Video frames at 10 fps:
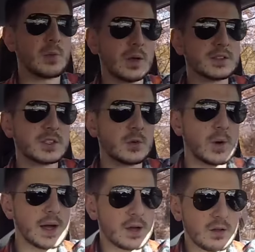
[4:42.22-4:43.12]
once in a
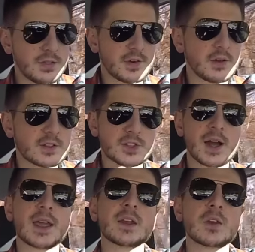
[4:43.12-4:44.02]
while throw the
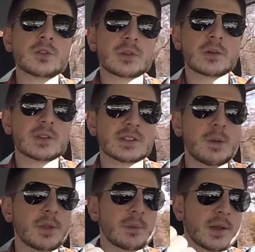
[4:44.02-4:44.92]
truck in neutral or
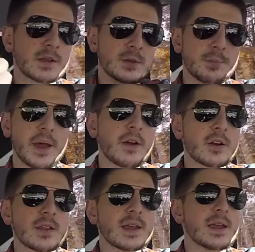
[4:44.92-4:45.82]
something, because
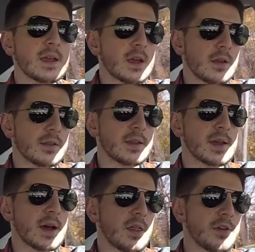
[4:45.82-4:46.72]
apparently
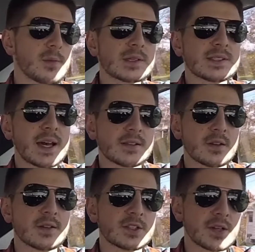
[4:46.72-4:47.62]
the thermostats
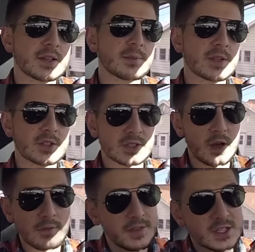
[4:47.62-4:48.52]
on these transmissions
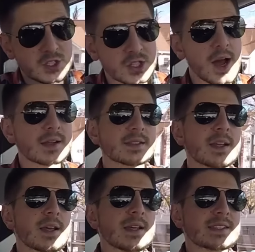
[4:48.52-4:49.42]
of these trucks
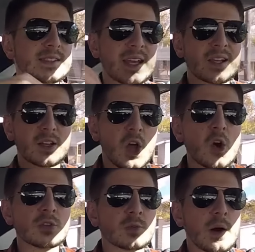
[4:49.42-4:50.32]
stay
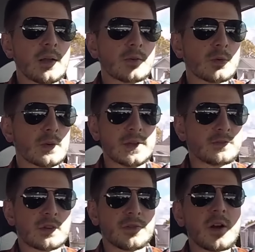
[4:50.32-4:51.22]
closed while
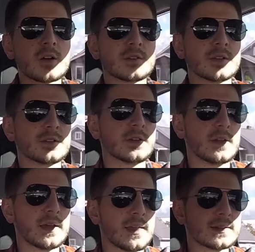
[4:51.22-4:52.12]
in reverse. And
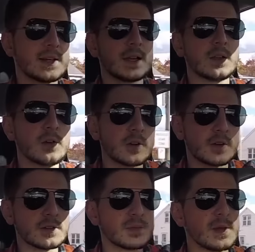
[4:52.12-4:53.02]
so like, that's kind of
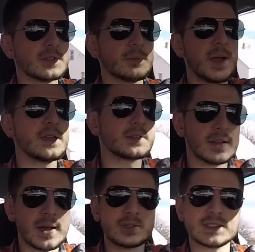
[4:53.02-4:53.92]
ludicrous to me. So
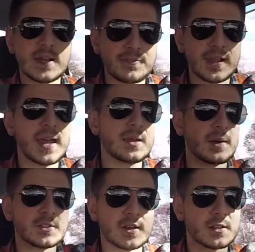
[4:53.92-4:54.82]
basically I was suffocating
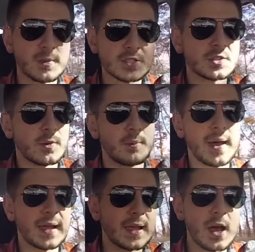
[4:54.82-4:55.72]
my transmission while
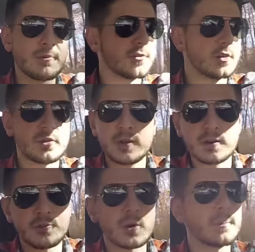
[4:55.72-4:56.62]
backing up for
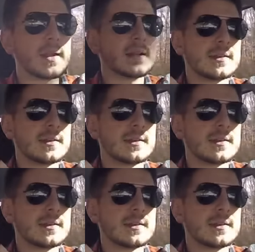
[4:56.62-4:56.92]
3 or 4 minutes,